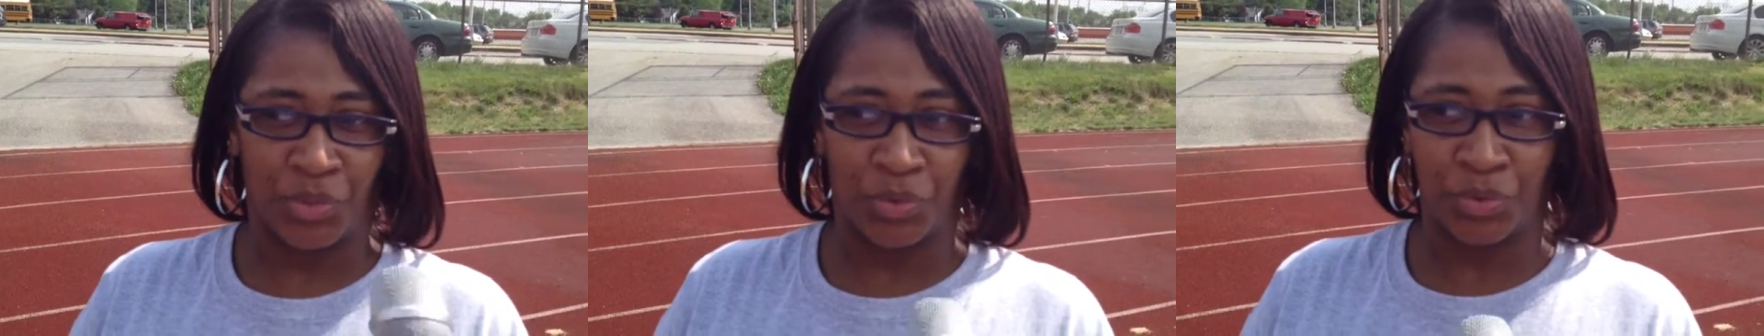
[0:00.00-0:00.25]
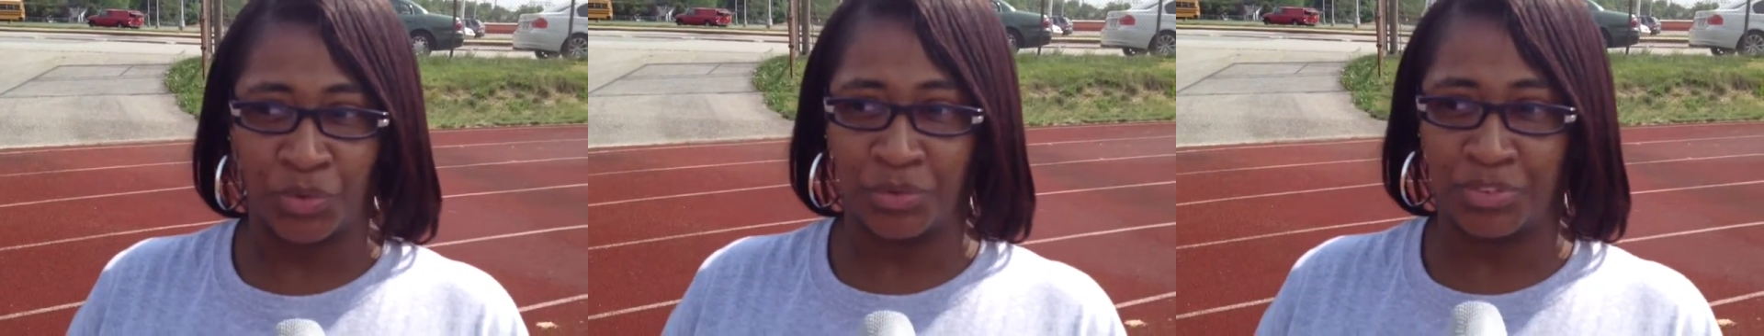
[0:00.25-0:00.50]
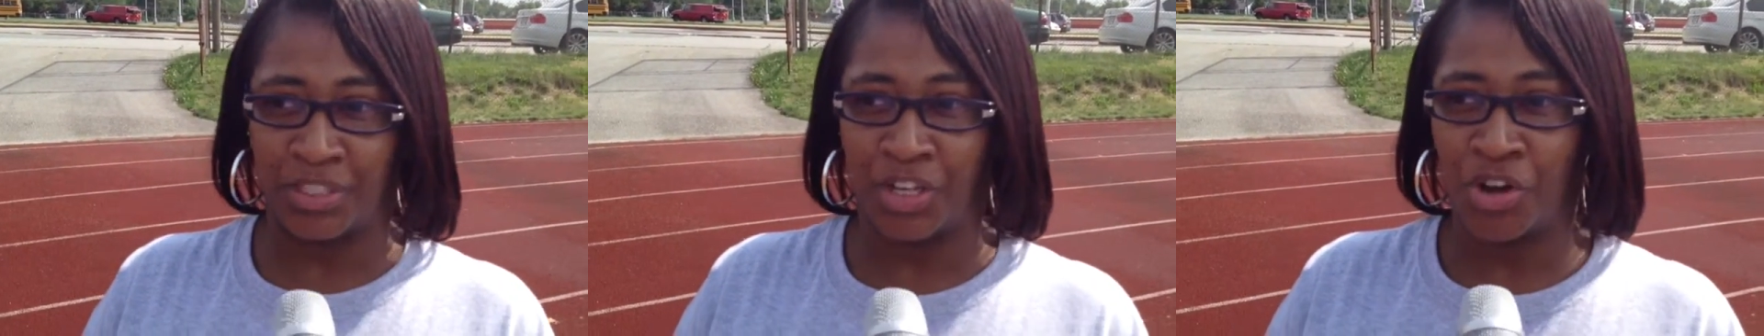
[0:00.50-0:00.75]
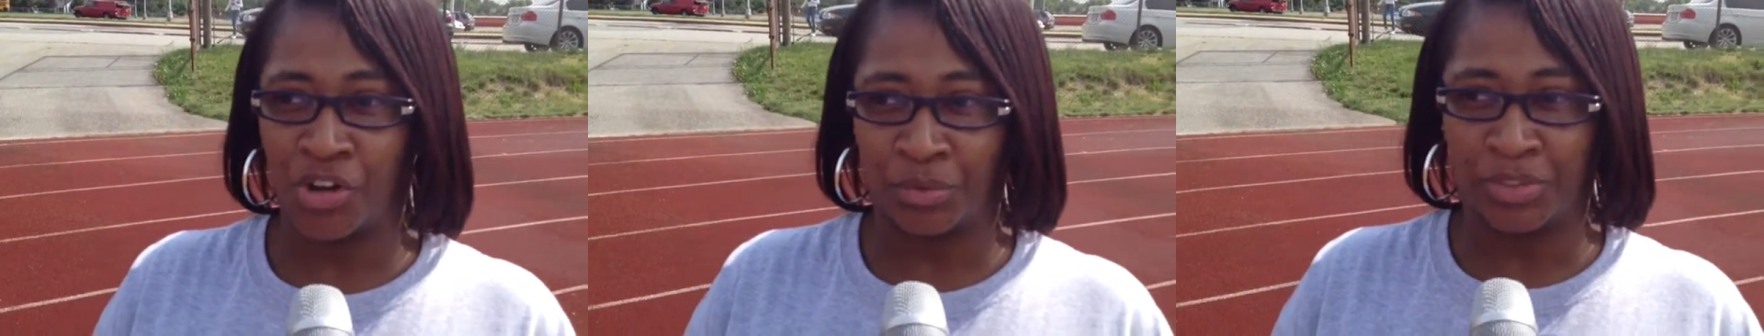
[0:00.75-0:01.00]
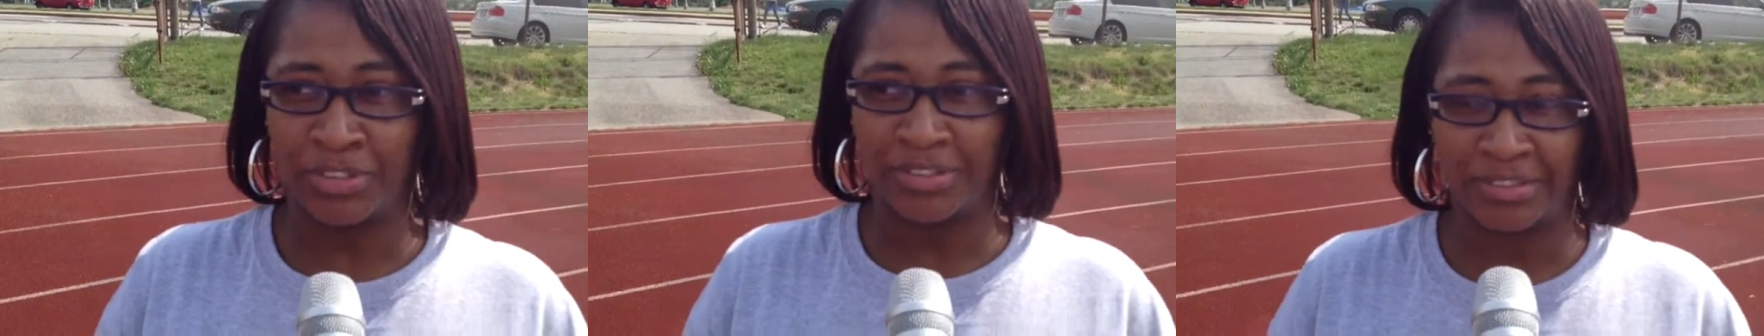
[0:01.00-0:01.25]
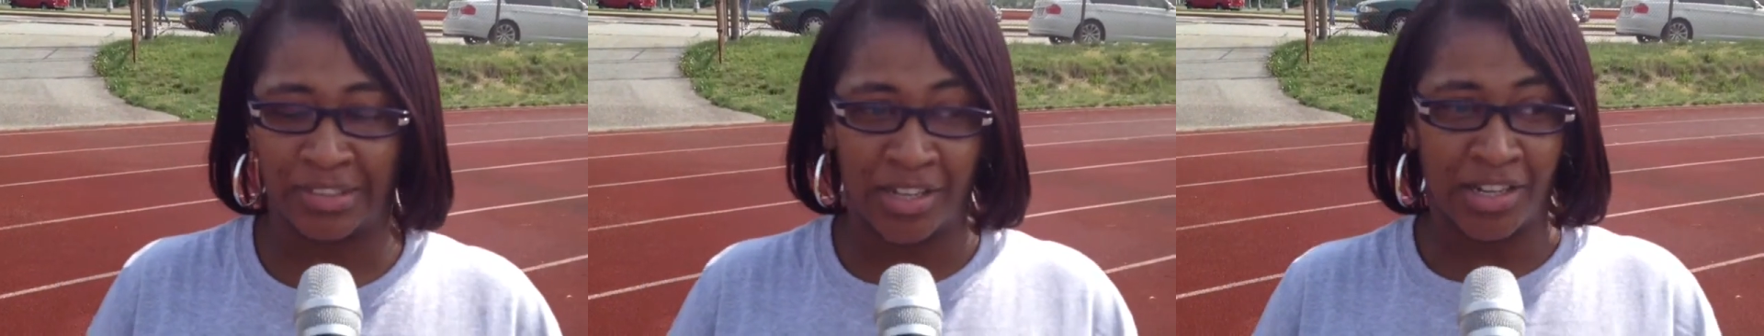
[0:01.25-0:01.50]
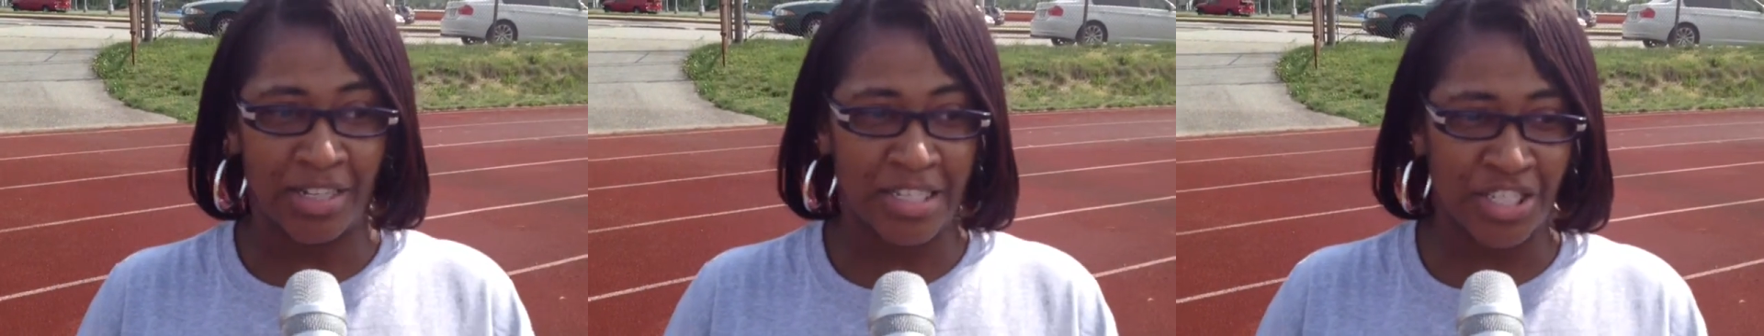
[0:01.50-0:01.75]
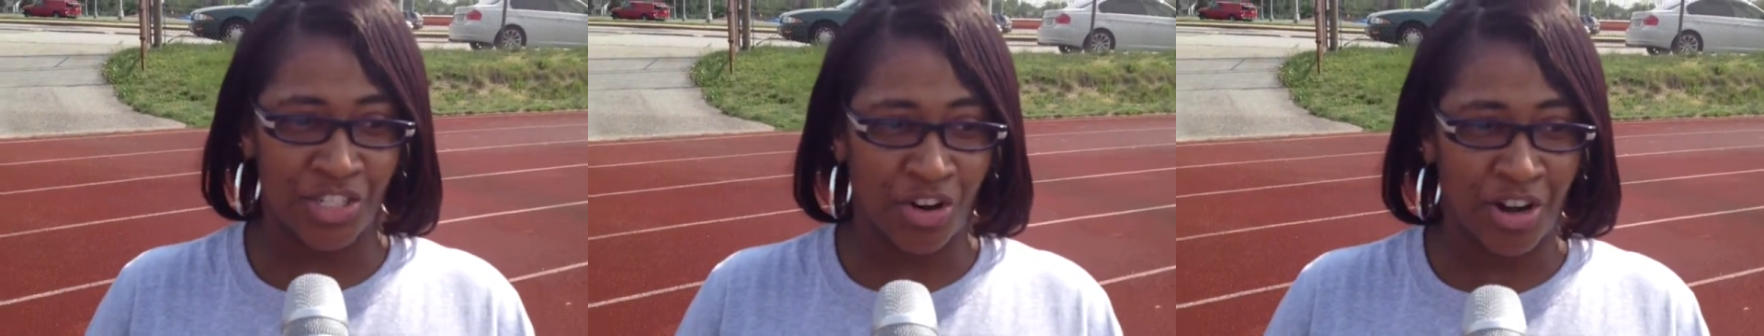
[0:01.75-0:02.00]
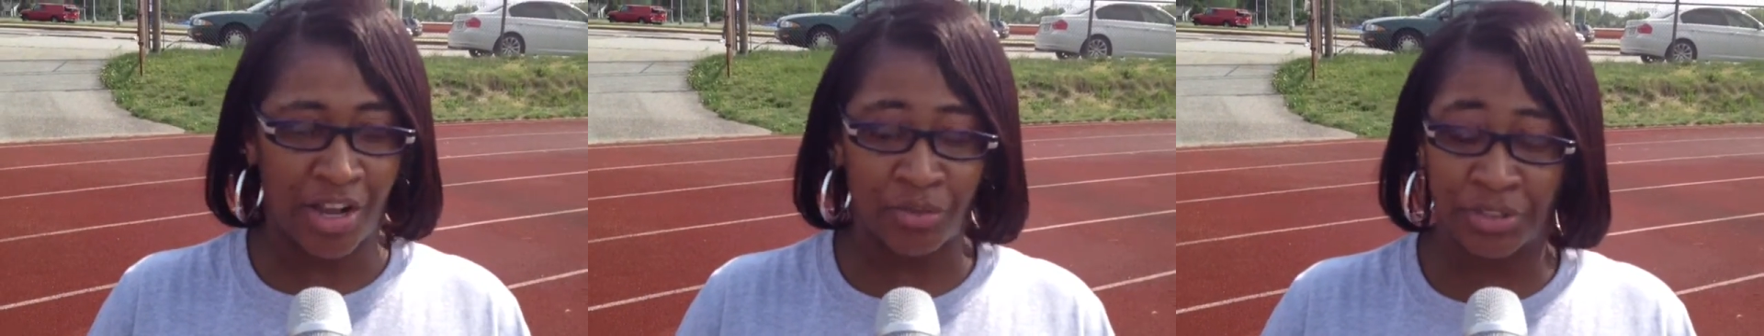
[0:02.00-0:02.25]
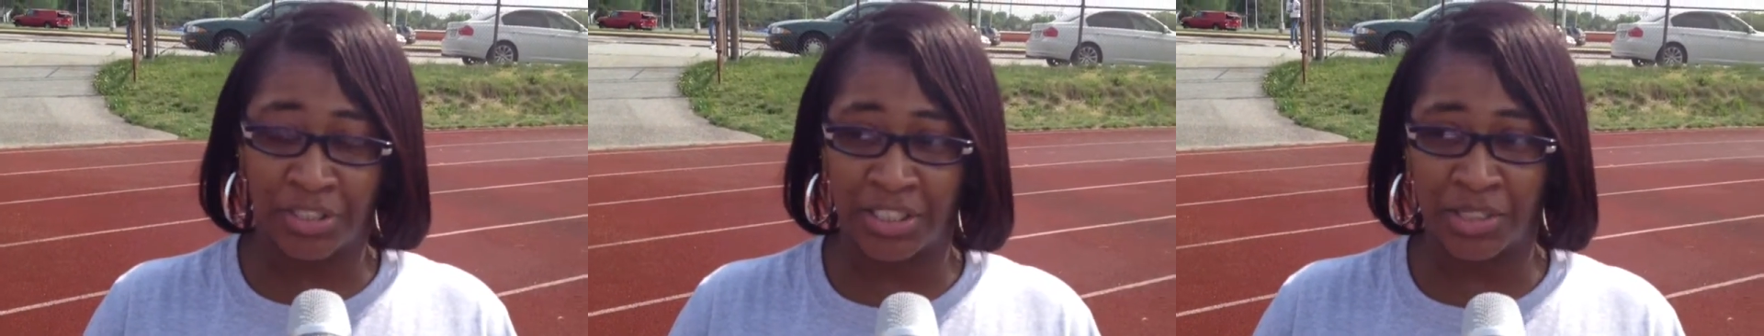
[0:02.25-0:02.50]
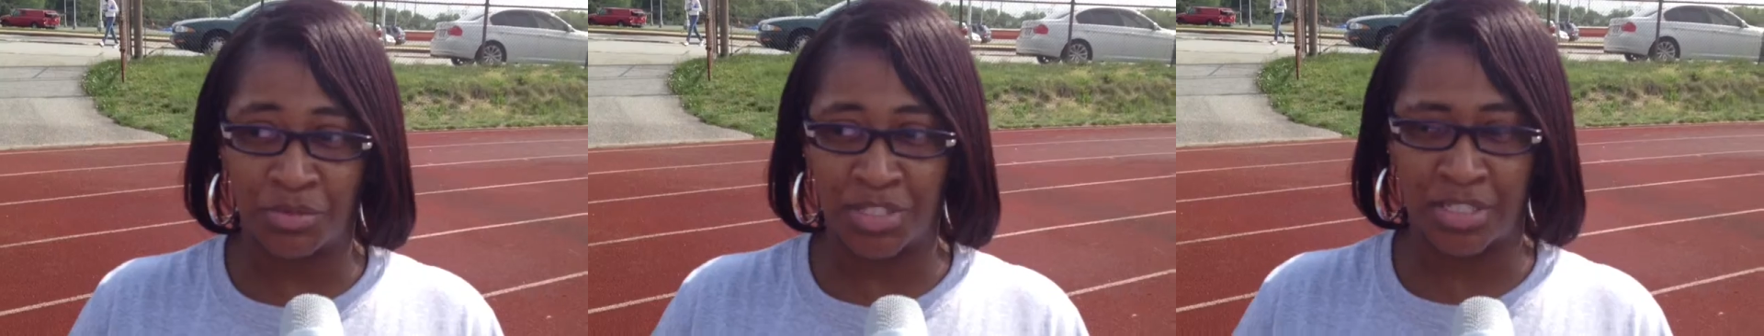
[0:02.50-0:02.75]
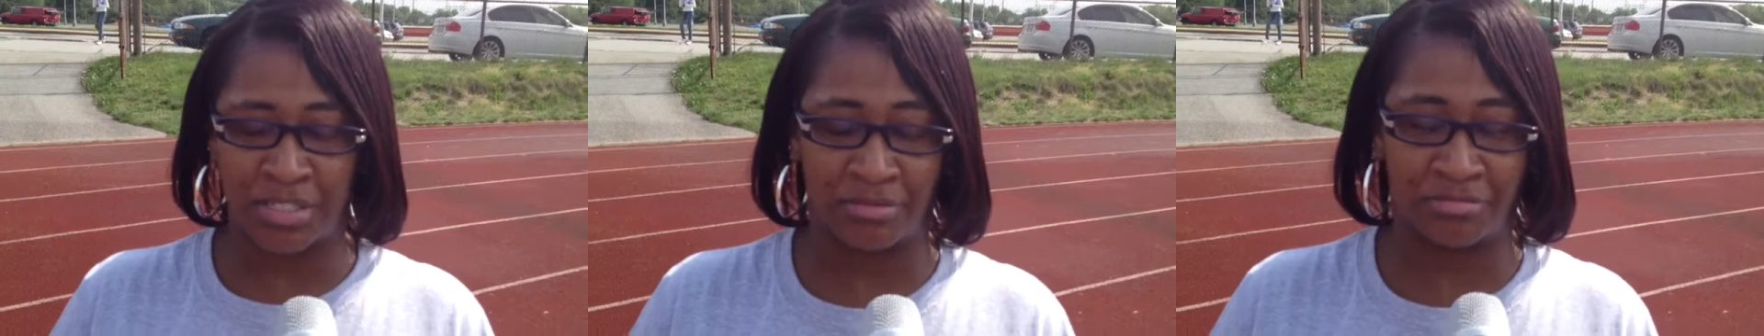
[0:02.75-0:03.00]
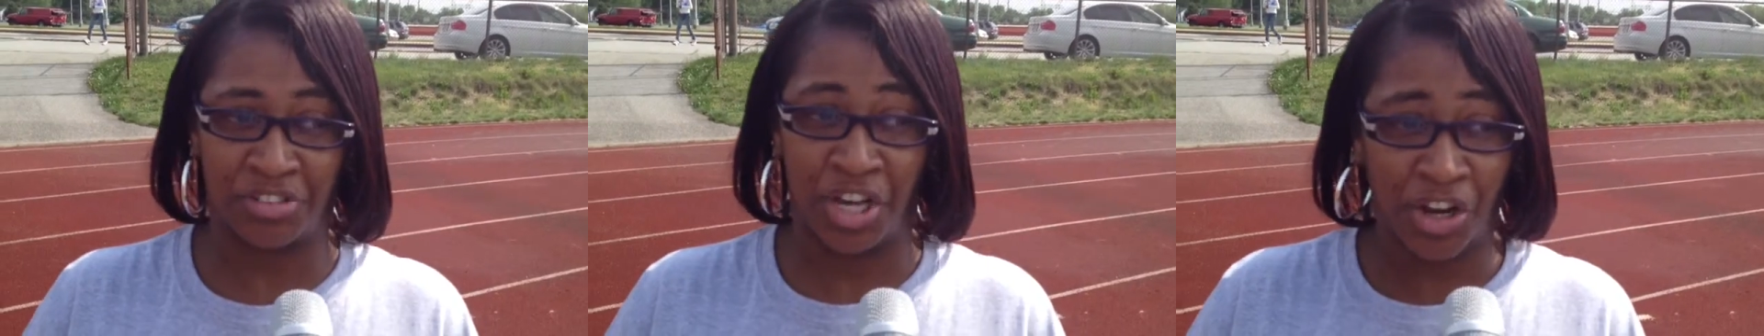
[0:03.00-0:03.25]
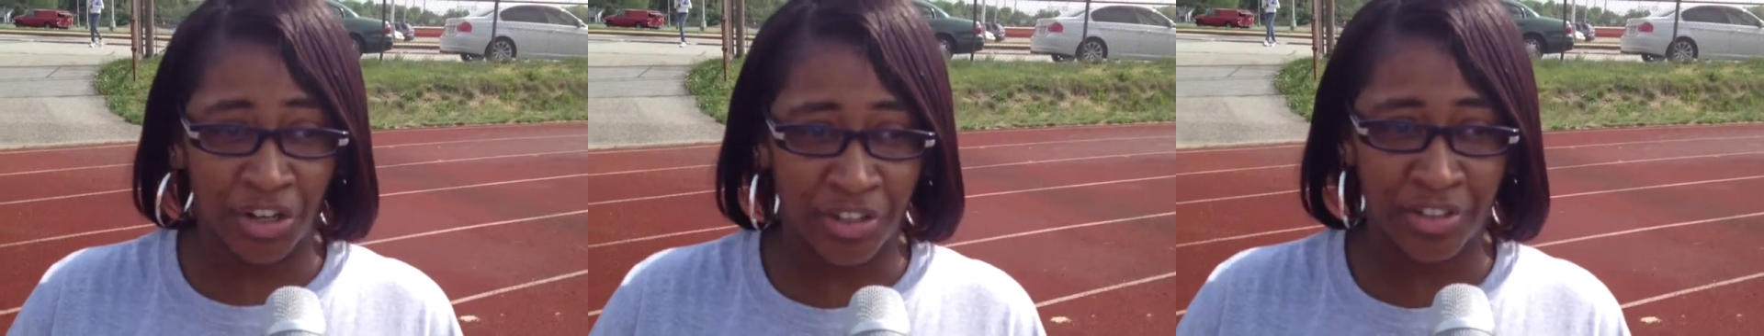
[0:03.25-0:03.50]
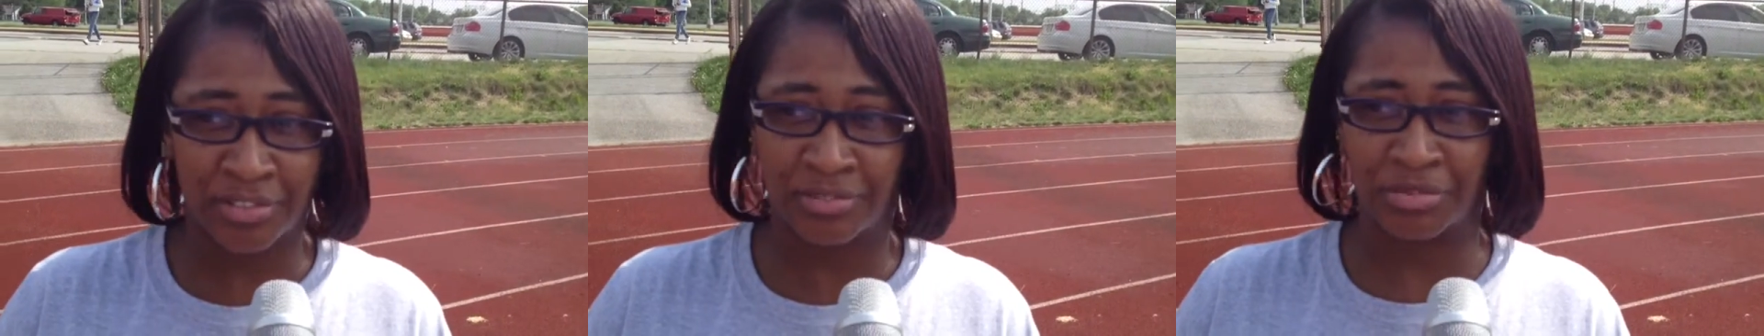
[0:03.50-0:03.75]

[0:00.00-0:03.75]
Ooh, it was a long one. This started out when he was younger,